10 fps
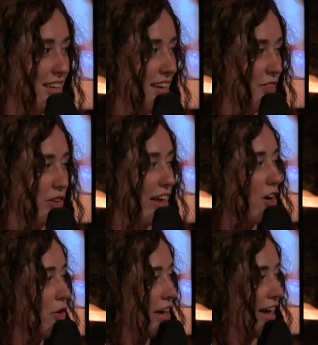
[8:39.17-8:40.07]
you're like,
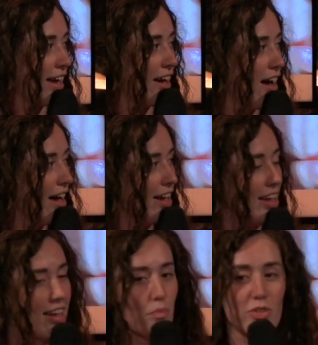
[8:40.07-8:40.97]
okay, I
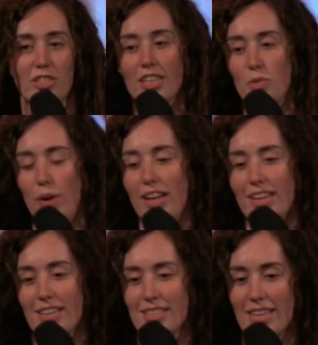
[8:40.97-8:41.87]
am just gonna wait
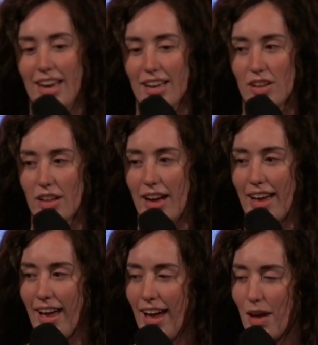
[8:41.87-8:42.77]
until I
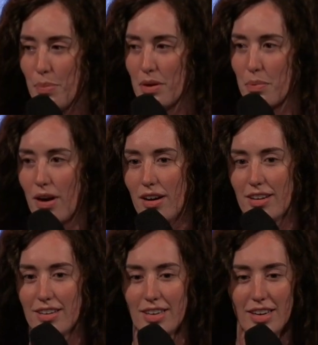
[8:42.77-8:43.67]
happen upon